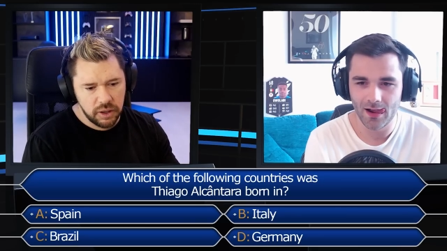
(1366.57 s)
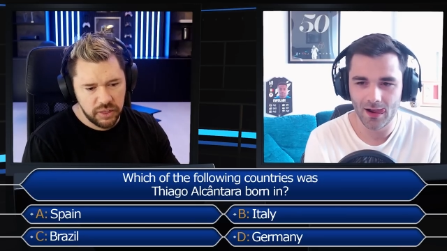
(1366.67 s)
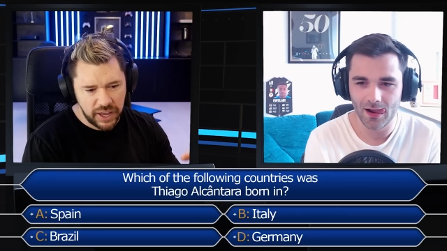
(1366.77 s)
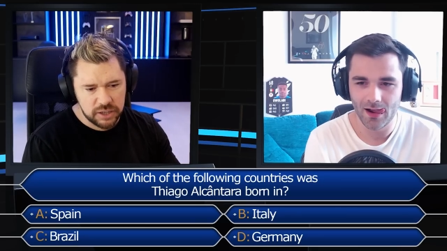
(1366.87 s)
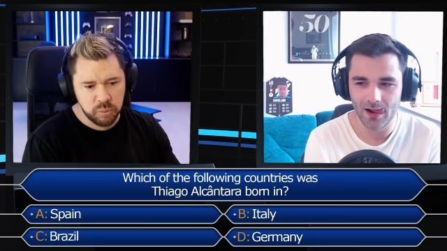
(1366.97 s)

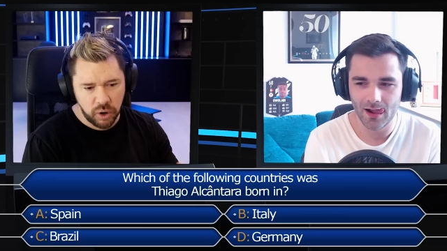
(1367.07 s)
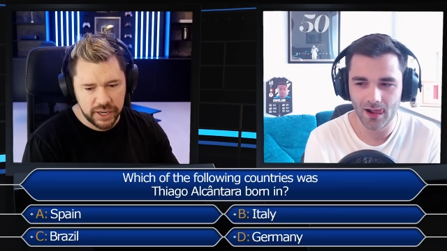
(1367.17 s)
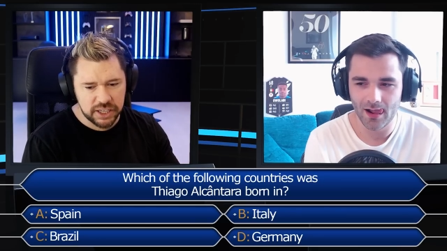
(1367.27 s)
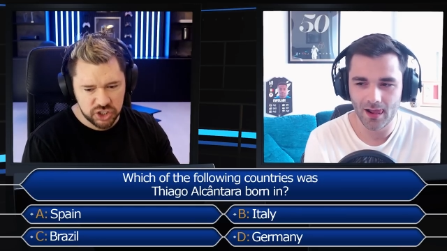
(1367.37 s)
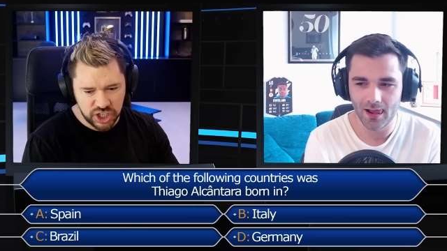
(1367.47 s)
Speaker 1: that's why
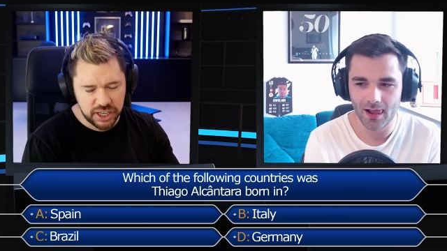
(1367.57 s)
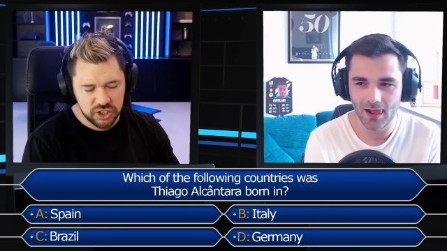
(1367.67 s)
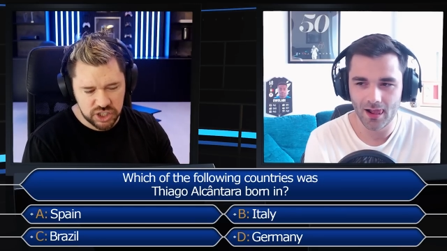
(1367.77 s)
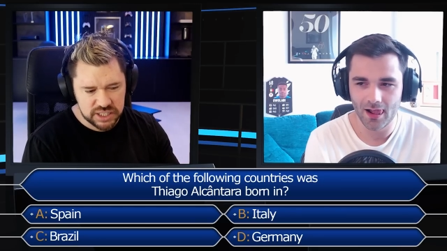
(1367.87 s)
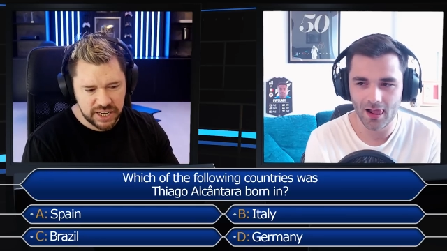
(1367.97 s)
he could
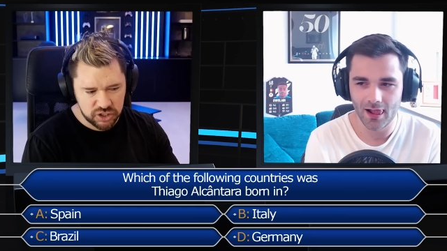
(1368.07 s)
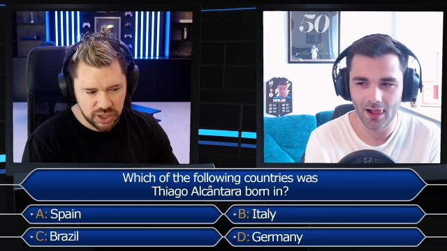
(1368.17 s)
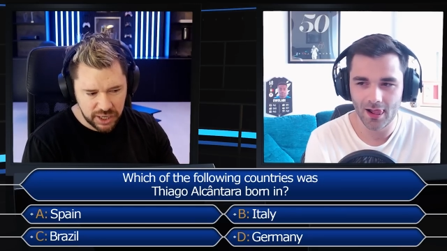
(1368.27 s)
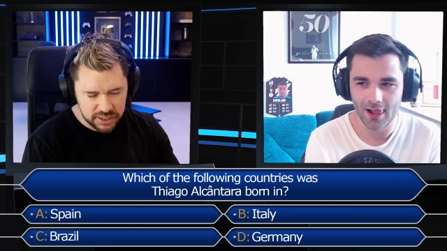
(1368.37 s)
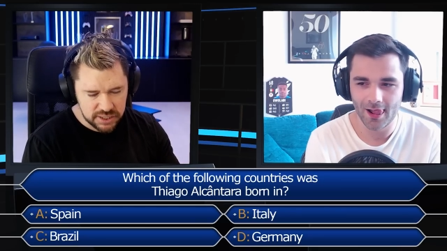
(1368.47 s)
change his nationality